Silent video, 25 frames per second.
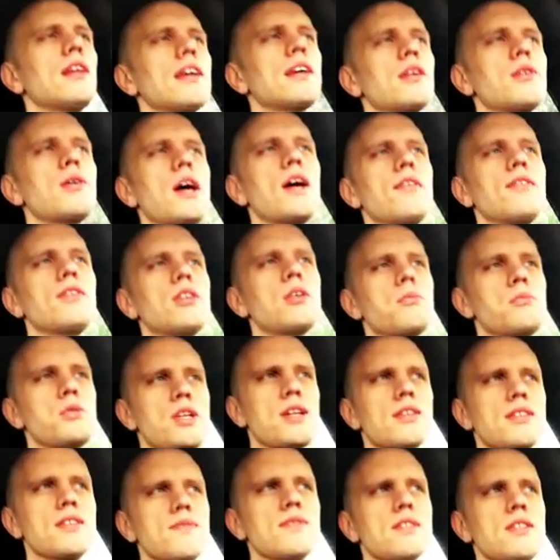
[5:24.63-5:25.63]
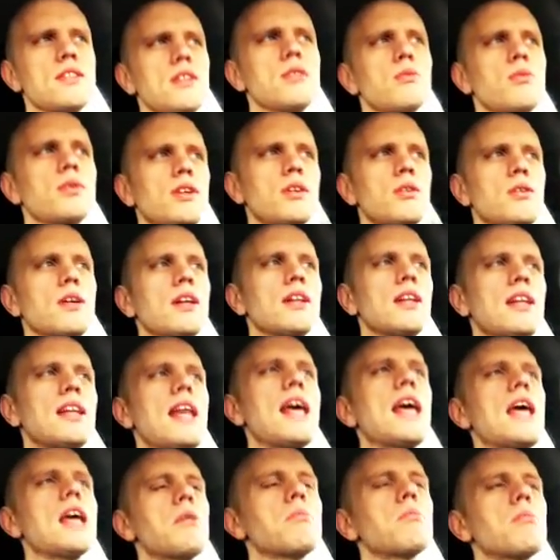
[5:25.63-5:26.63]
you have in Objective-C where you can
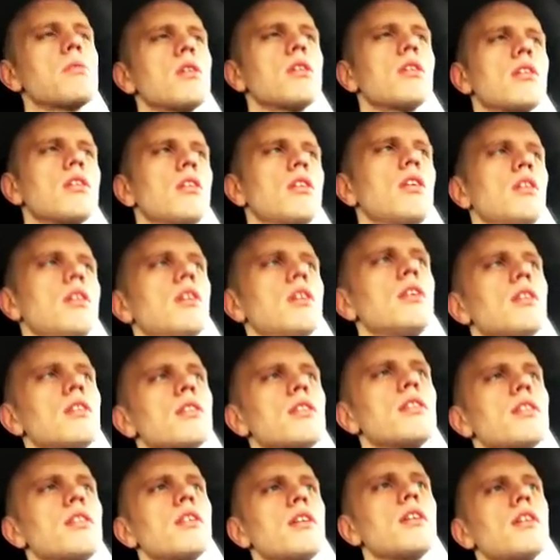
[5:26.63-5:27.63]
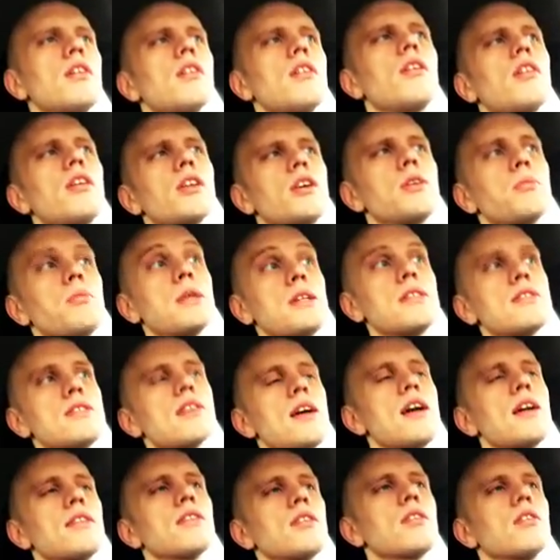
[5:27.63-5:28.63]
name the arguments
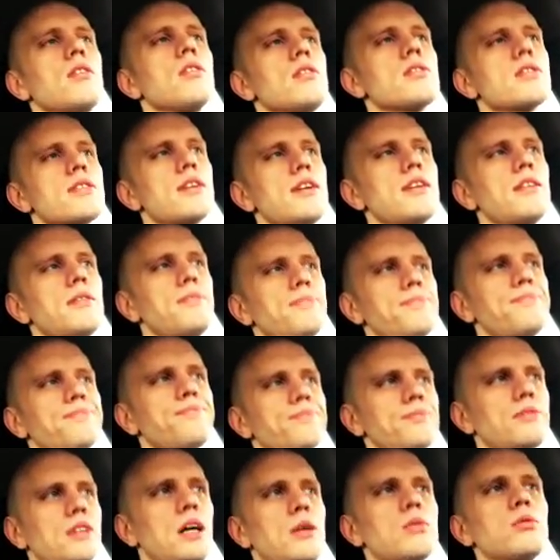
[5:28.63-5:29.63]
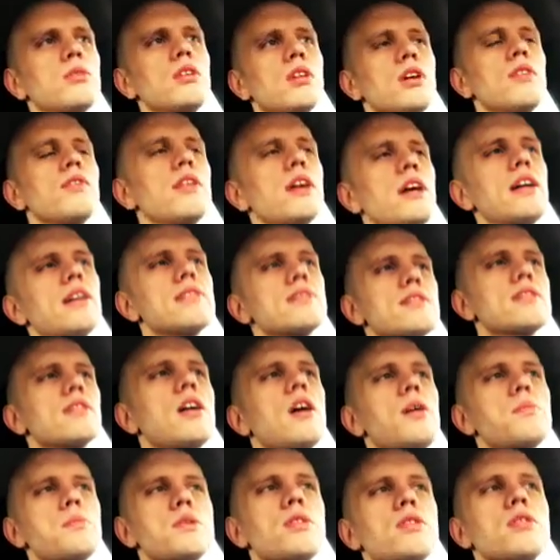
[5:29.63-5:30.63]
at the call site. I would love that as an
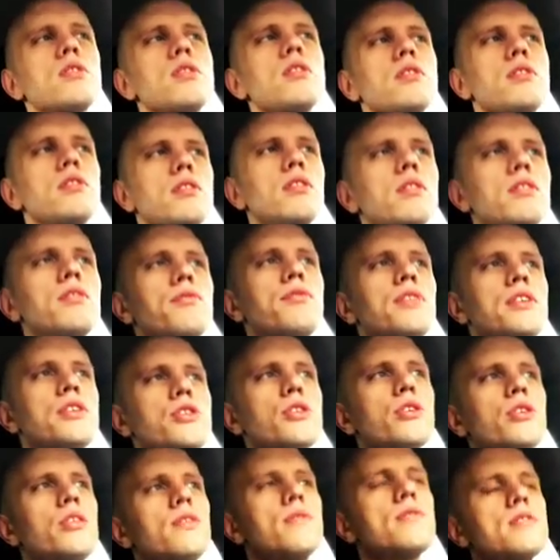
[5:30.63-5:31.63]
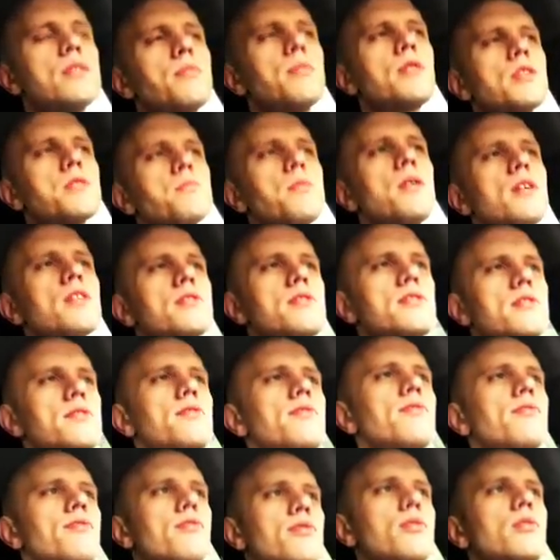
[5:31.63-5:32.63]
optional feature of C++
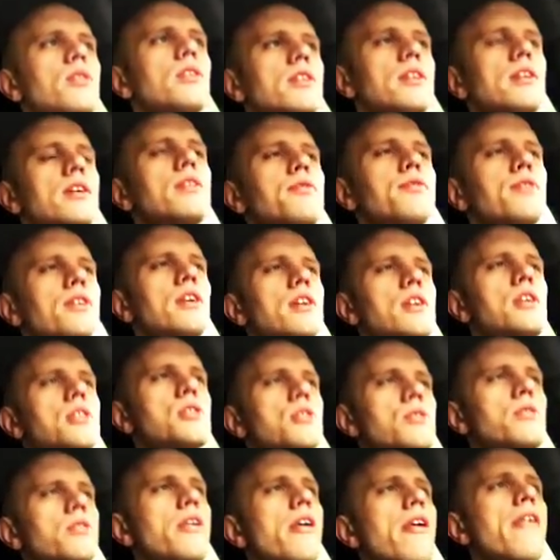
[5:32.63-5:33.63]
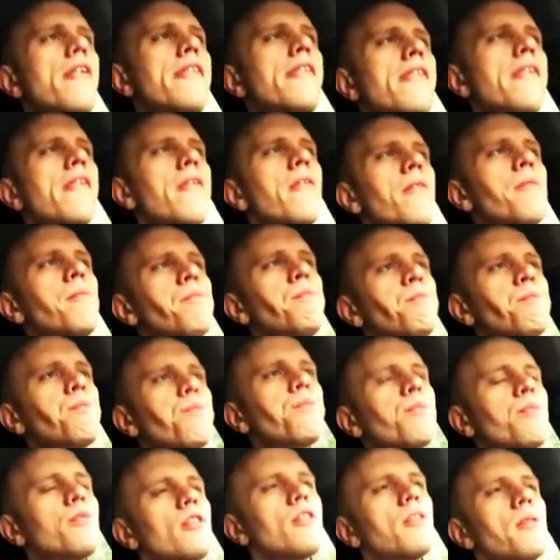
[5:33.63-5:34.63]
for clarification.
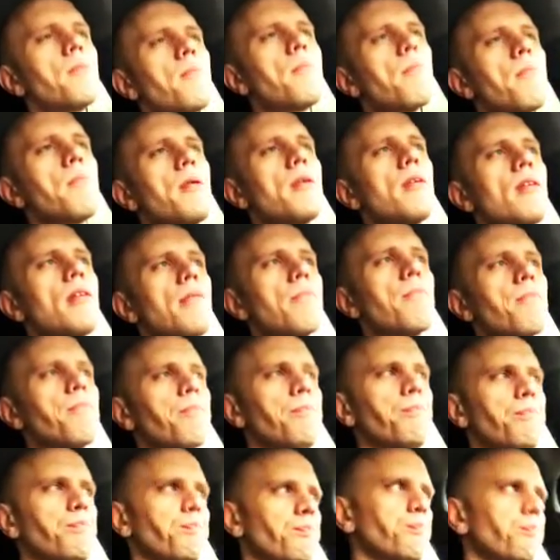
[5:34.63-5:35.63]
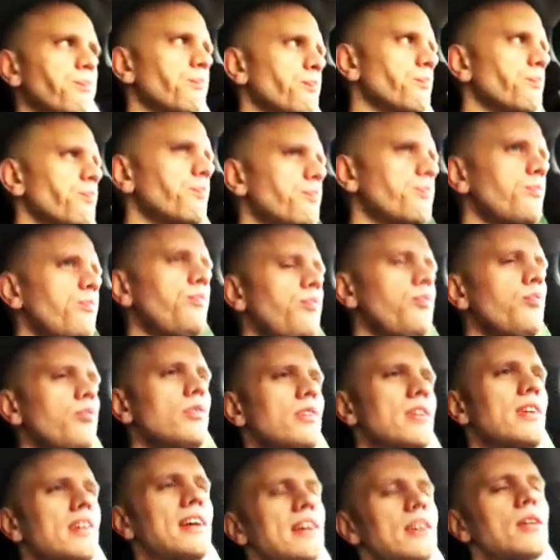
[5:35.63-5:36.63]
But
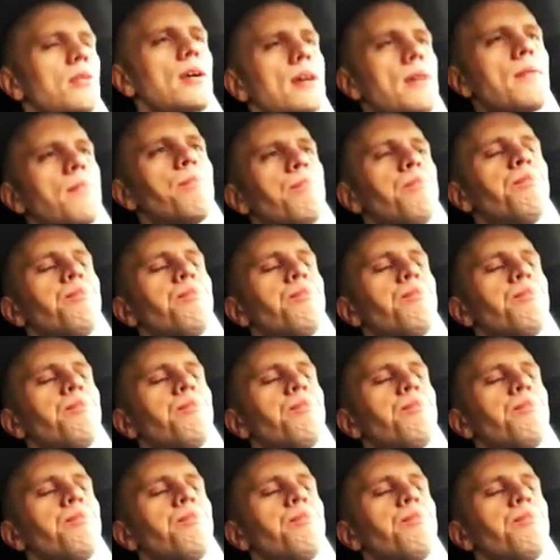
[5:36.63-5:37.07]
anyway,